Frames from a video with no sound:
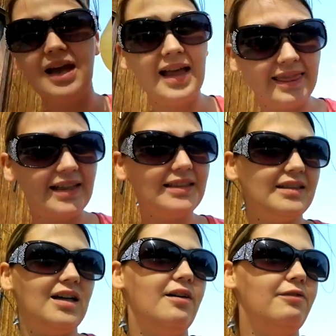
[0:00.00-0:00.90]
This
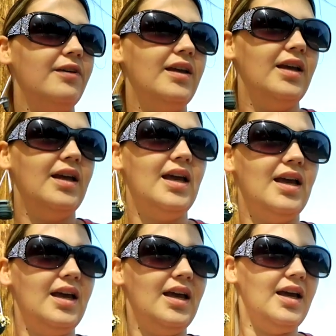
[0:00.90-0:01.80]
stuff,
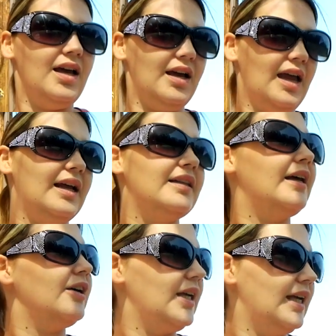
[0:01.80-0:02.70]
and
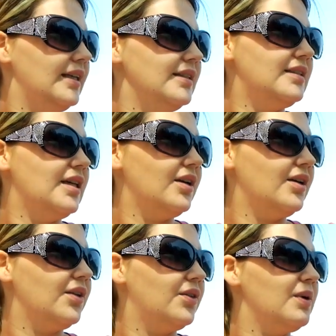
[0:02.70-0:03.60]
there is
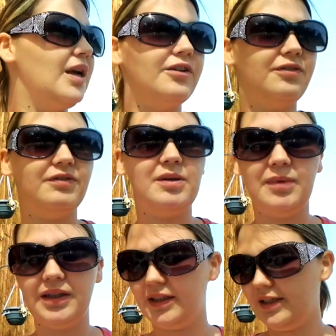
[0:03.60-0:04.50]
350
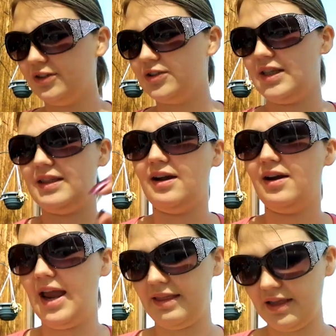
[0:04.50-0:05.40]
milliliters in there,
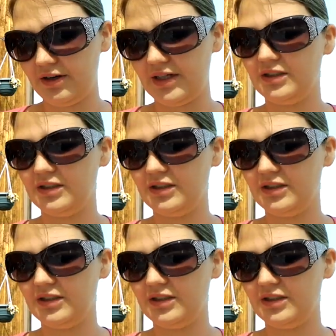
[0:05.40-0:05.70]
and there is